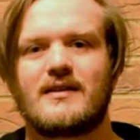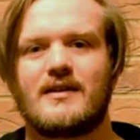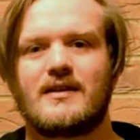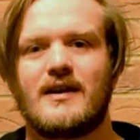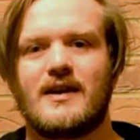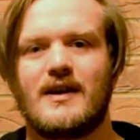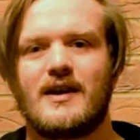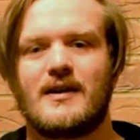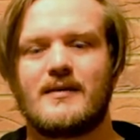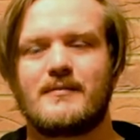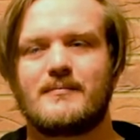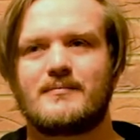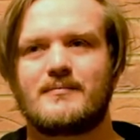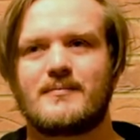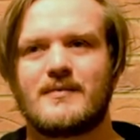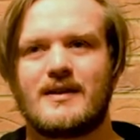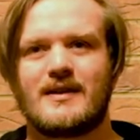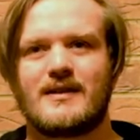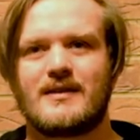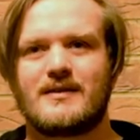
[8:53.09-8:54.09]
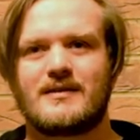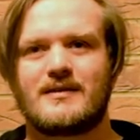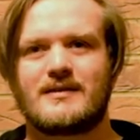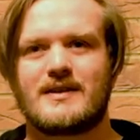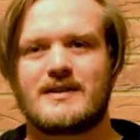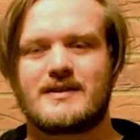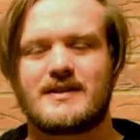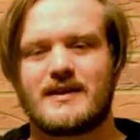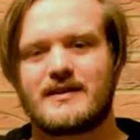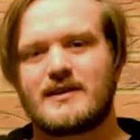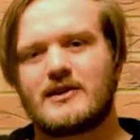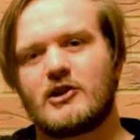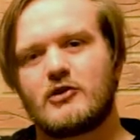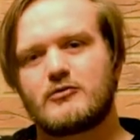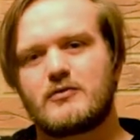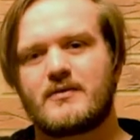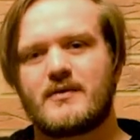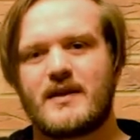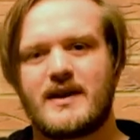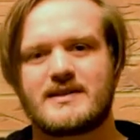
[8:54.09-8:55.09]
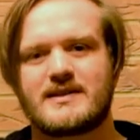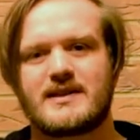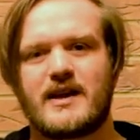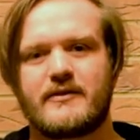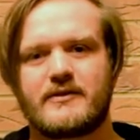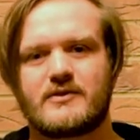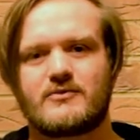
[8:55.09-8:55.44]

to set the alarm off as I